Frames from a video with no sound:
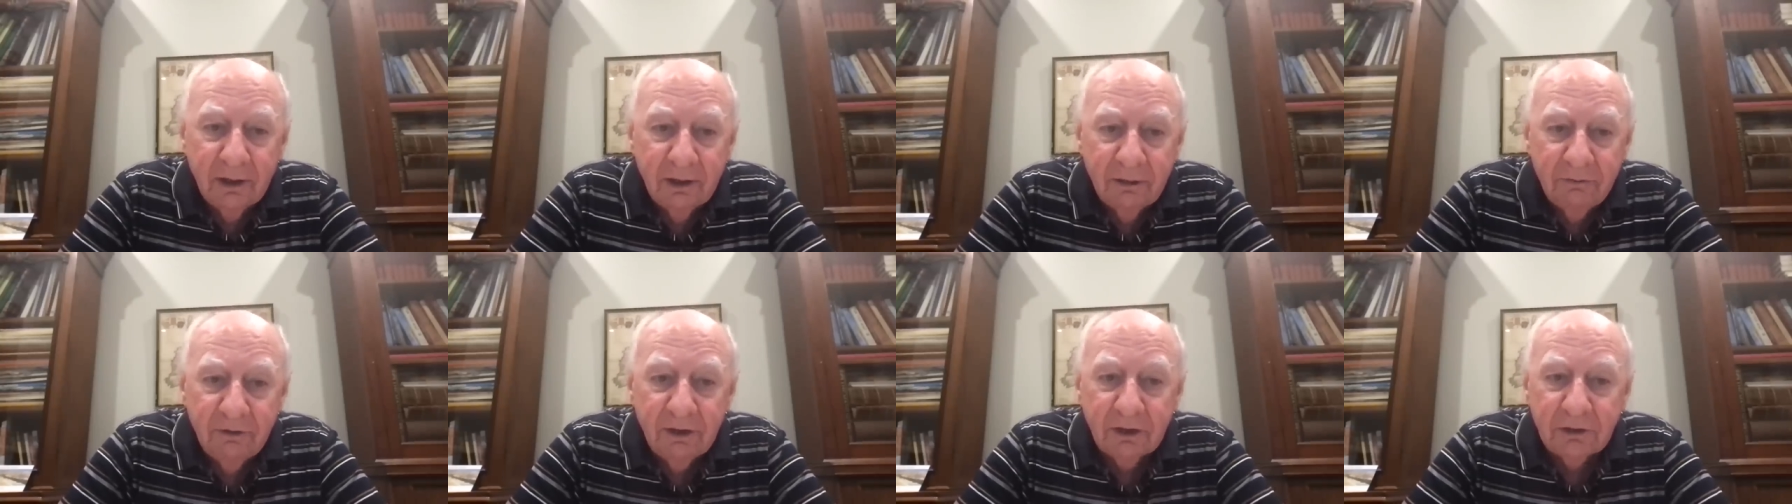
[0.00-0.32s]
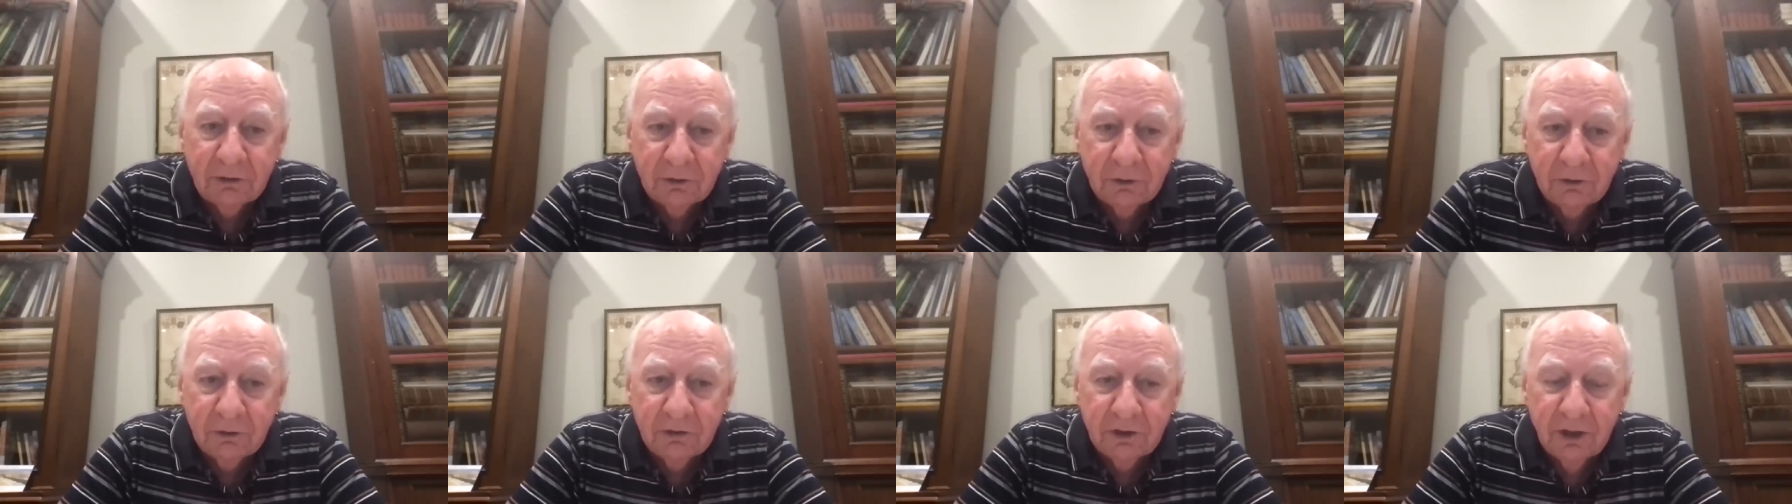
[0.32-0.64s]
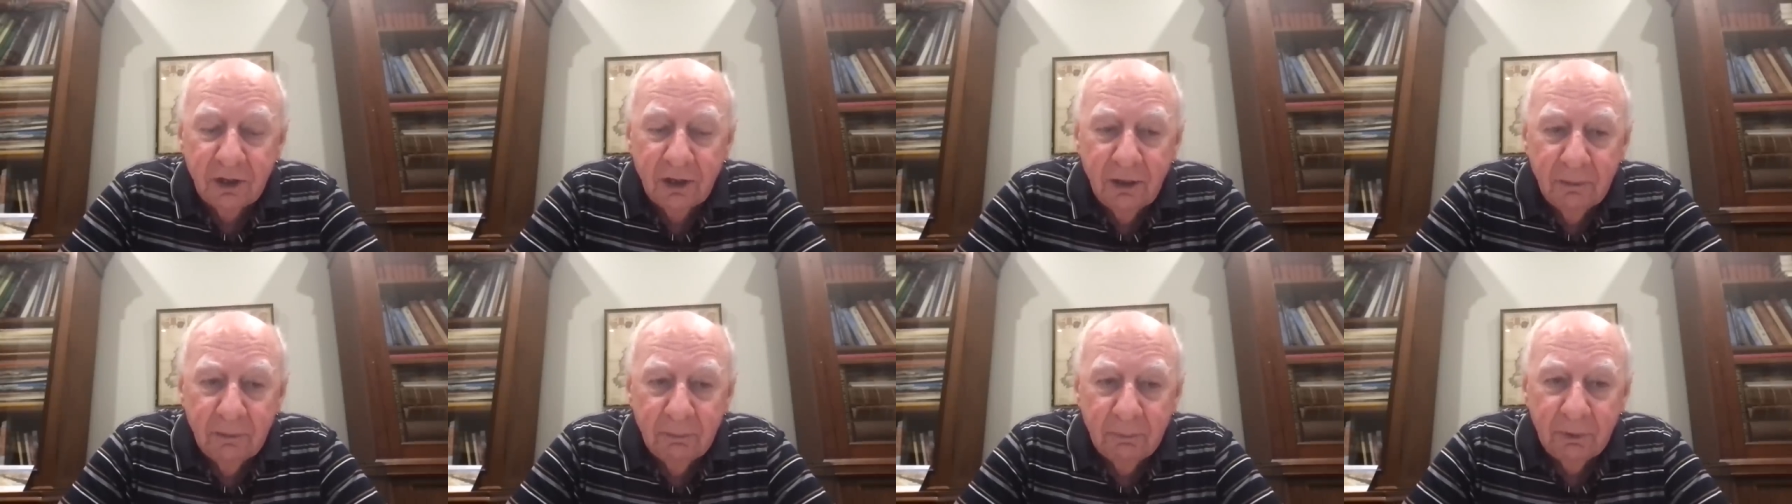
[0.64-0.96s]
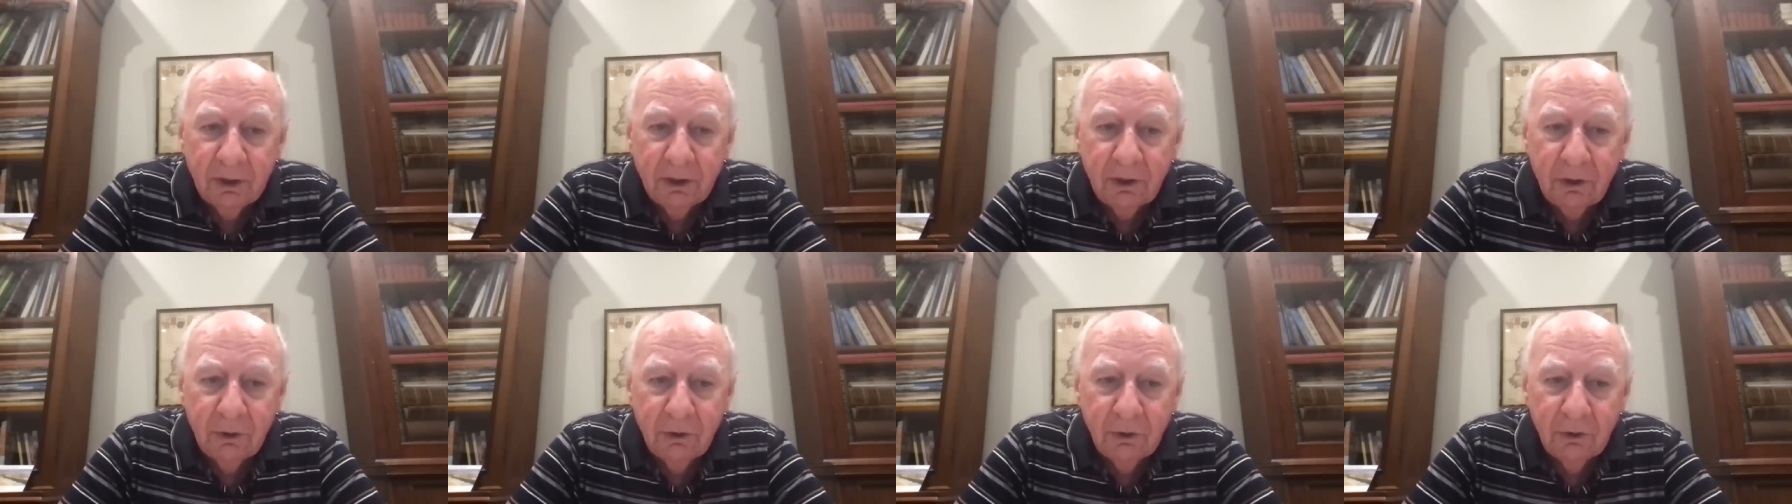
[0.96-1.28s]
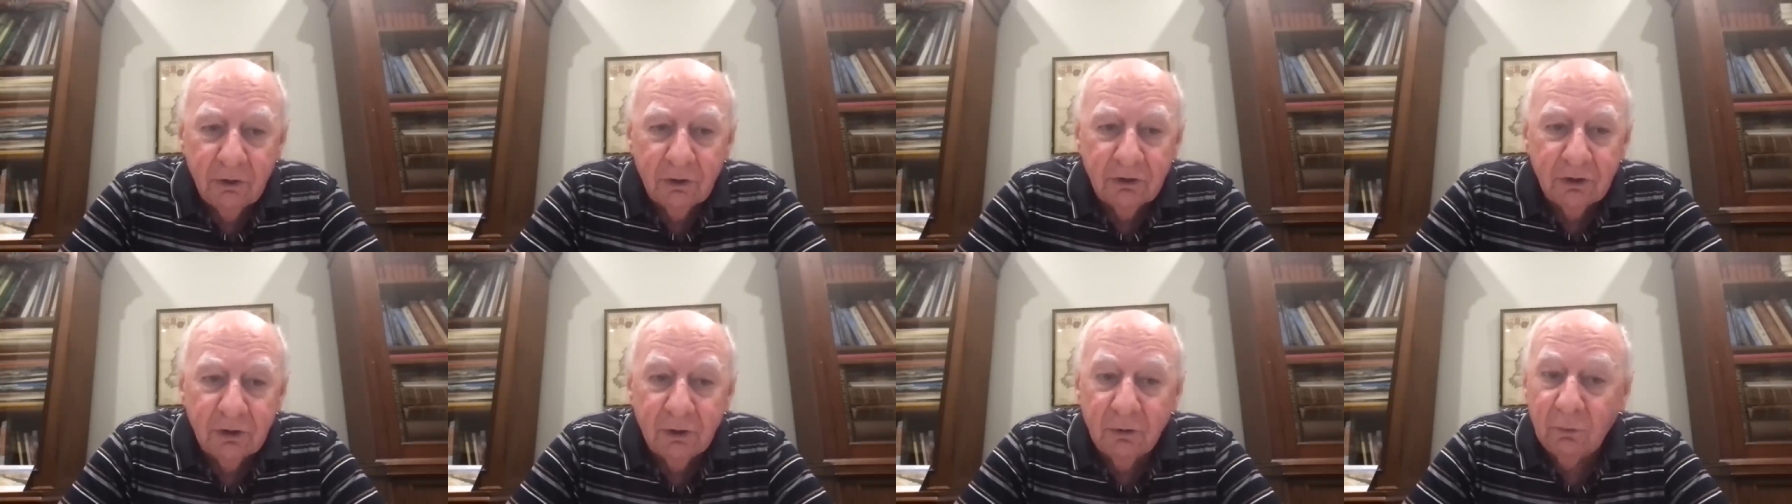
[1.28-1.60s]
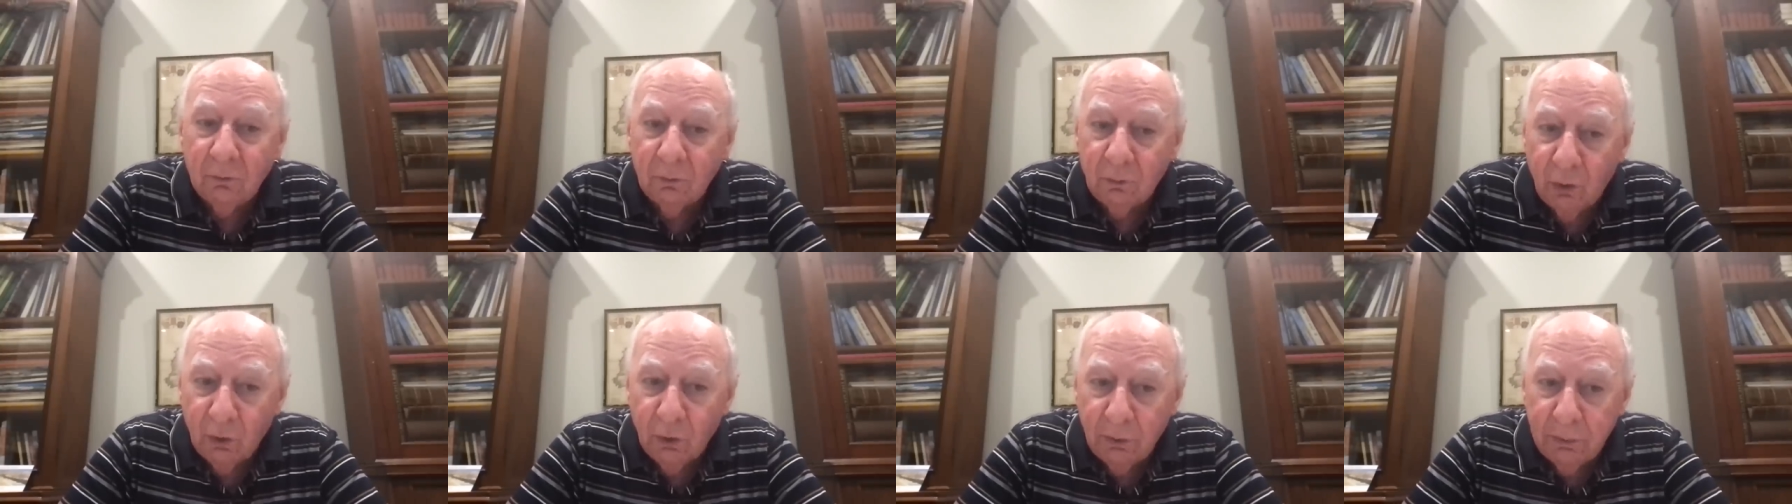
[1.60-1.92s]
vessels, but it occurs in
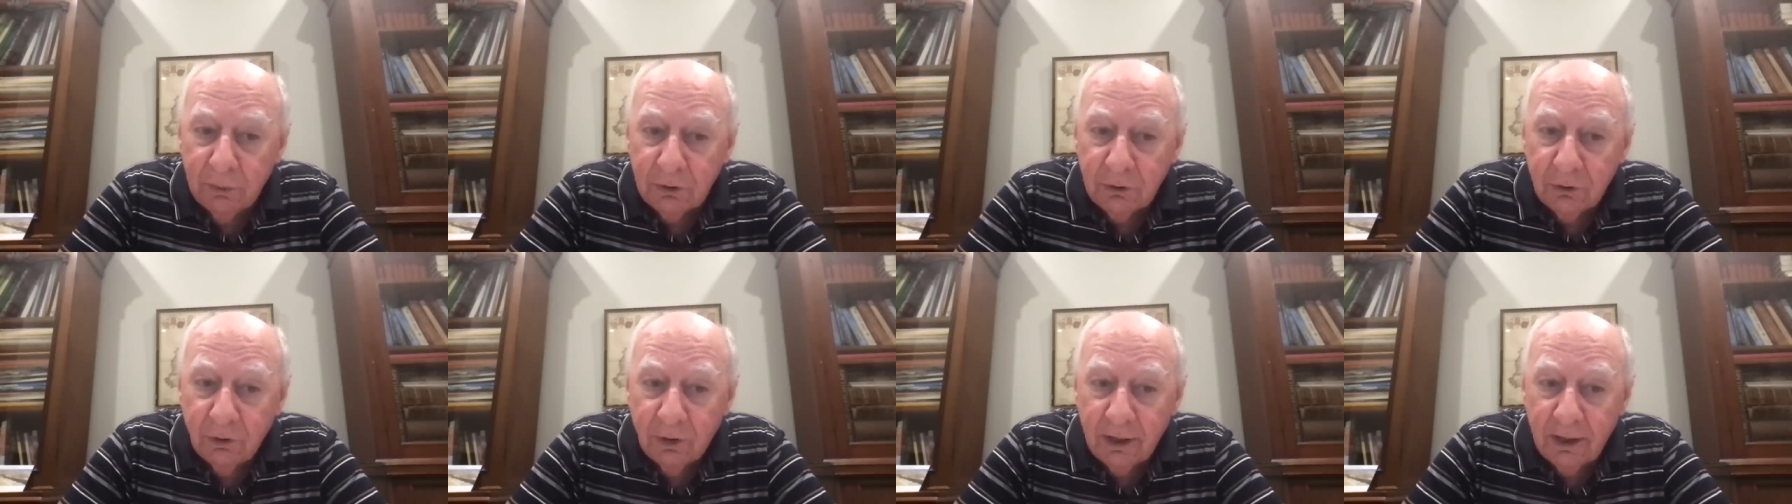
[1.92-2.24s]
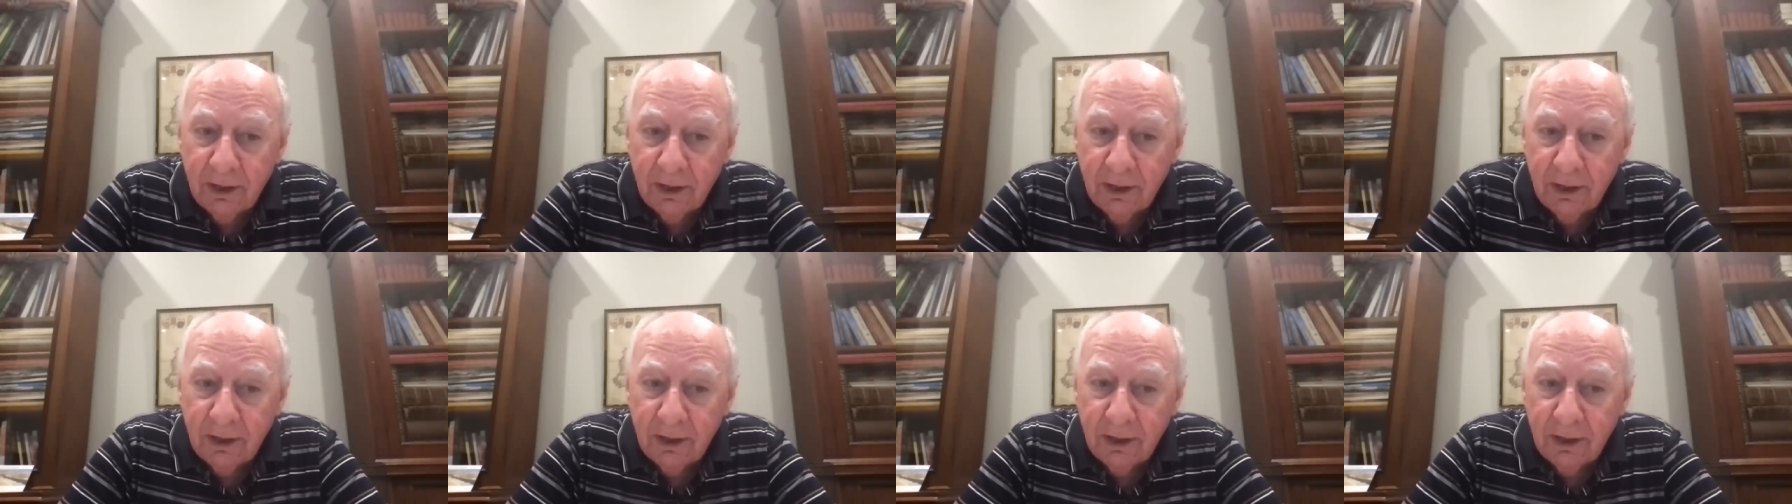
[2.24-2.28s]
rheumatoid